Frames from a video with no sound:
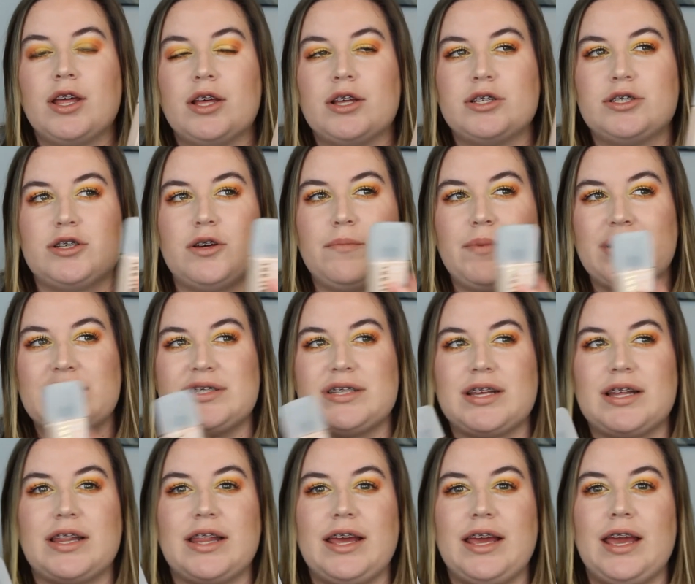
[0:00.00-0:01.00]
So
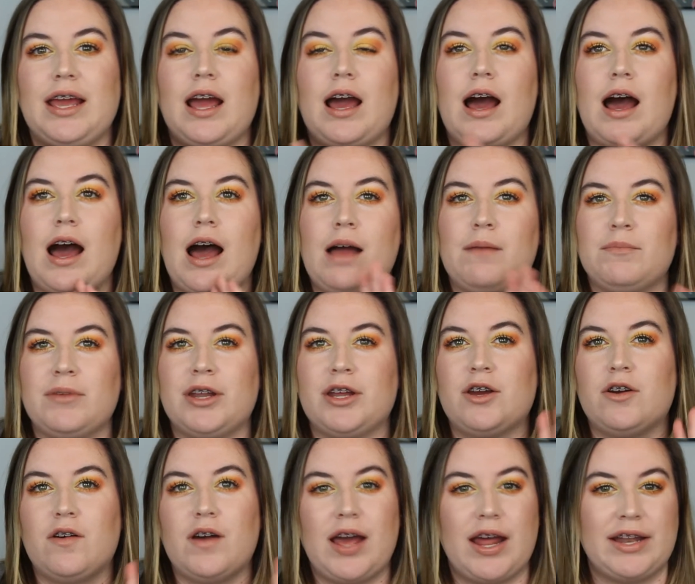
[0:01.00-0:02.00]
basically, I'm going
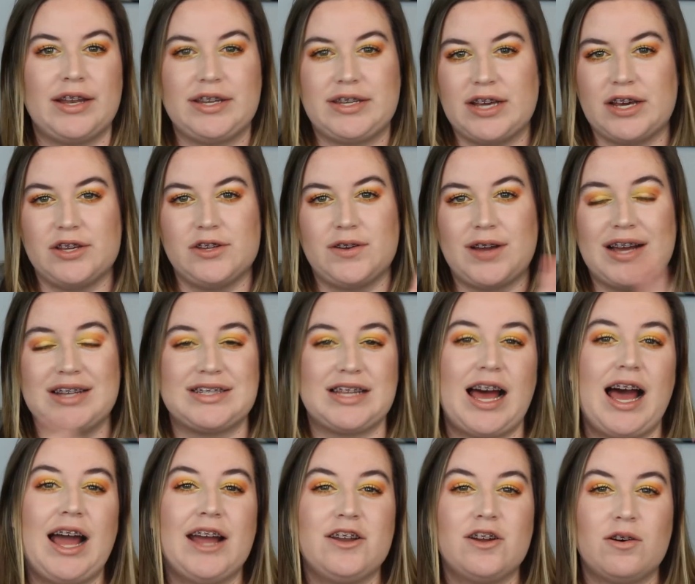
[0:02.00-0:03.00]
to go ahead and tell you guys,
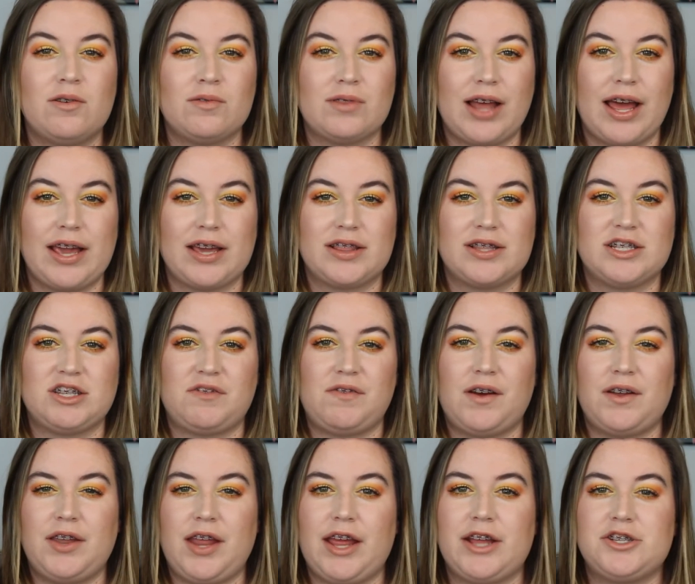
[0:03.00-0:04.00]
I don't like this
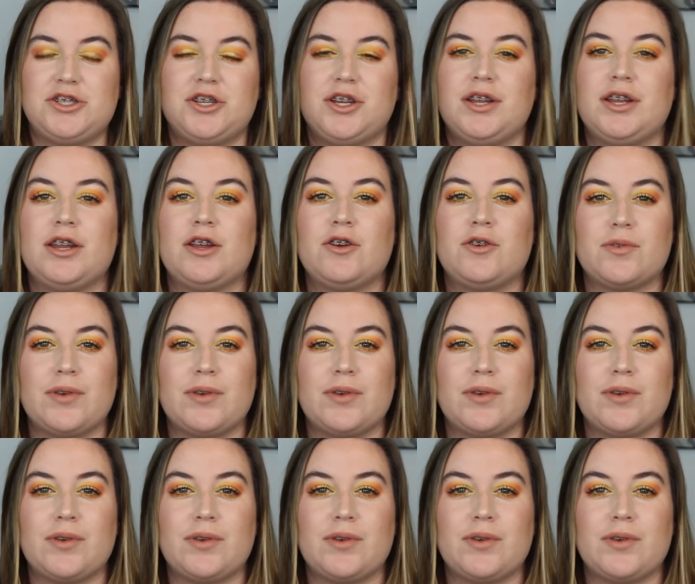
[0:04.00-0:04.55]
foundation.